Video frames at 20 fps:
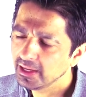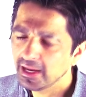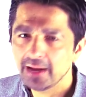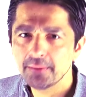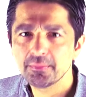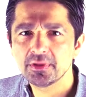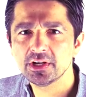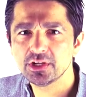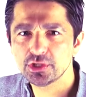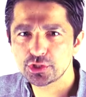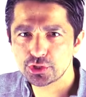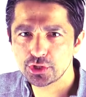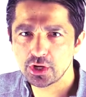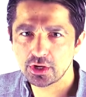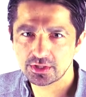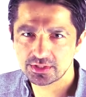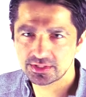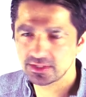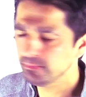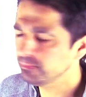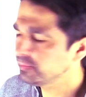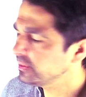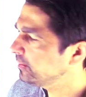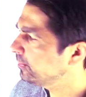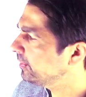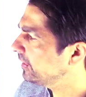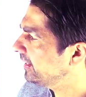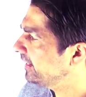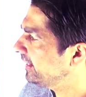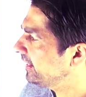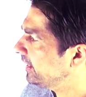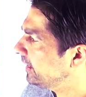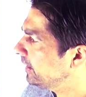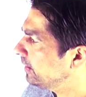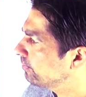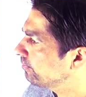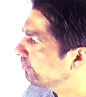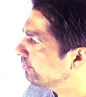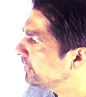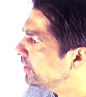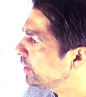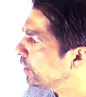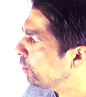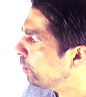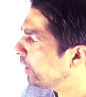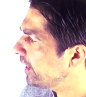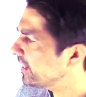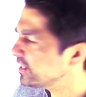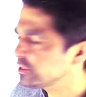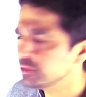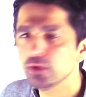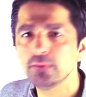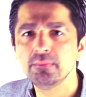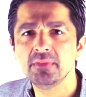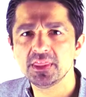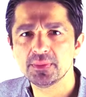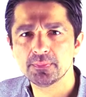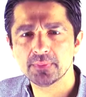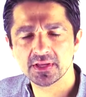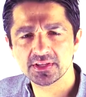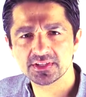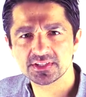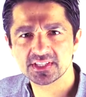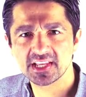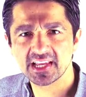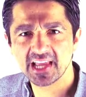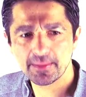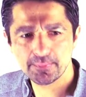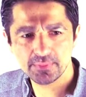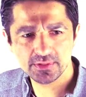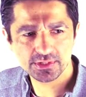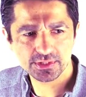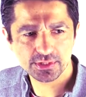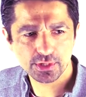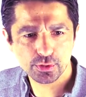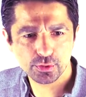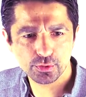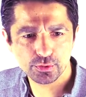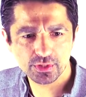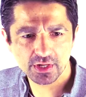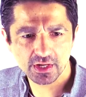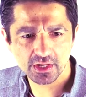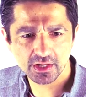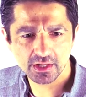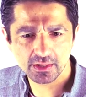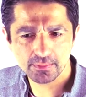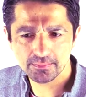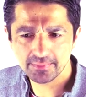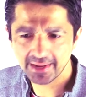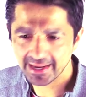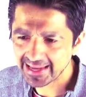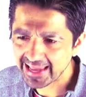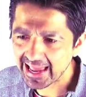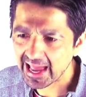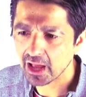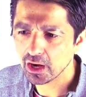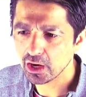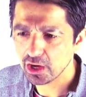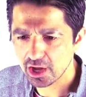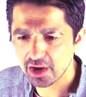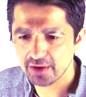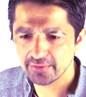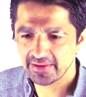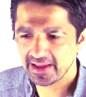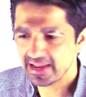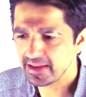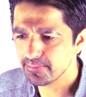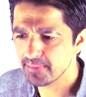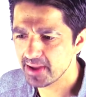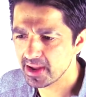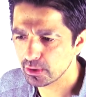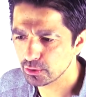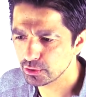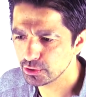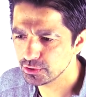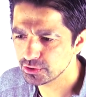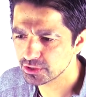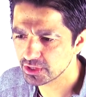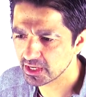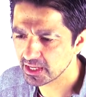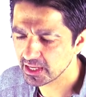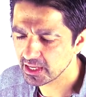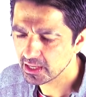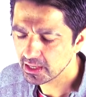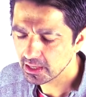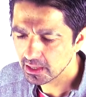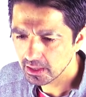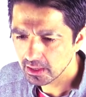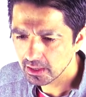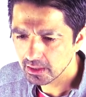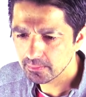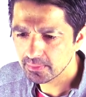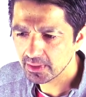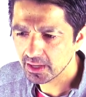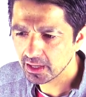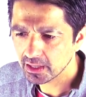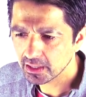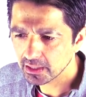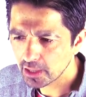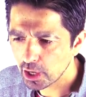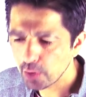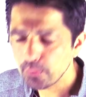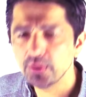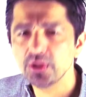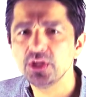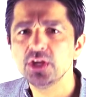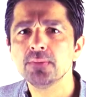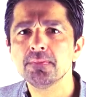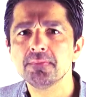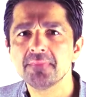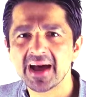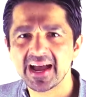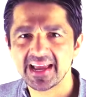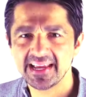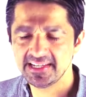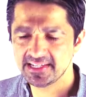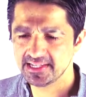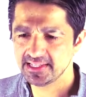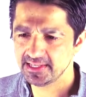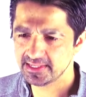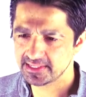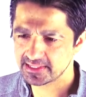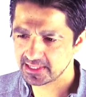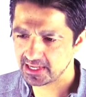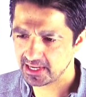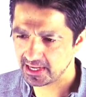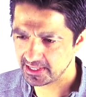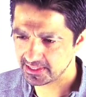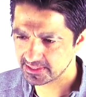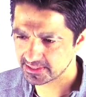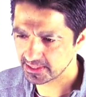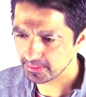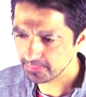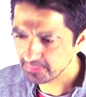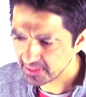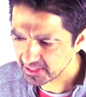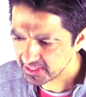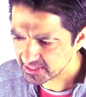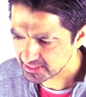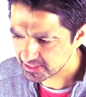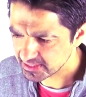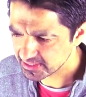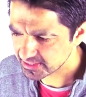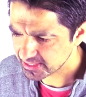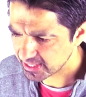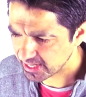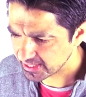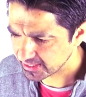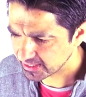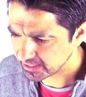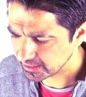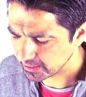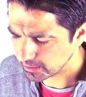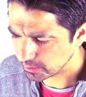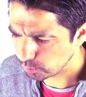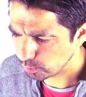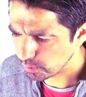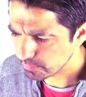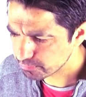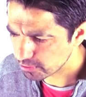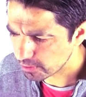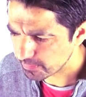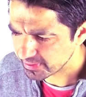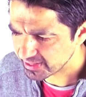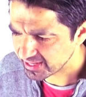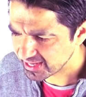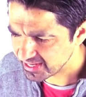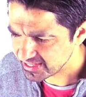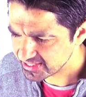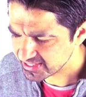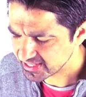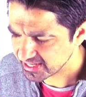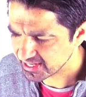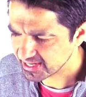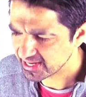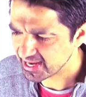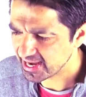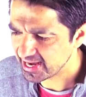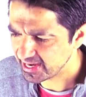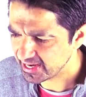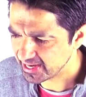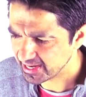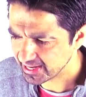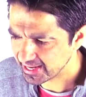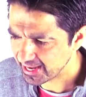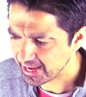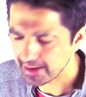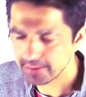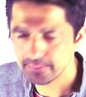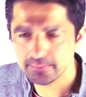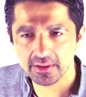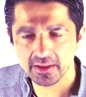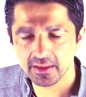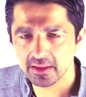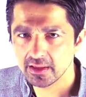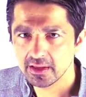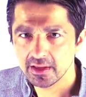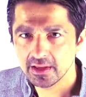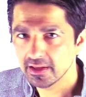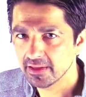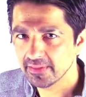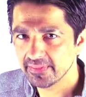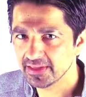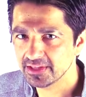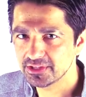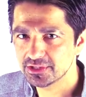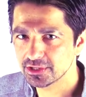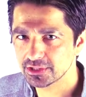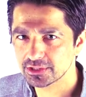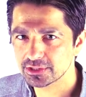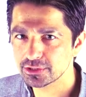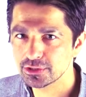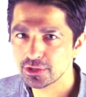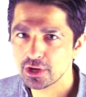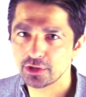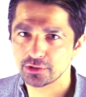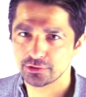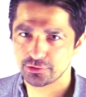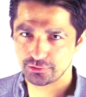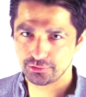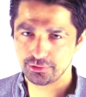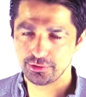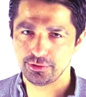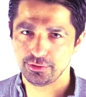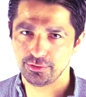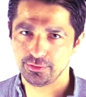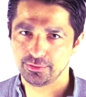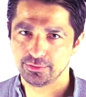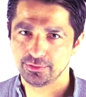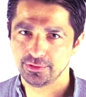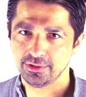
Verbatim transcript: I'm going to shock some people here. You know, when I do a myth busting episode, um, I get a lot of hate mail usually. But open your mind to this, guys. Some things in cycling we're propagating again and again, but they're just not true.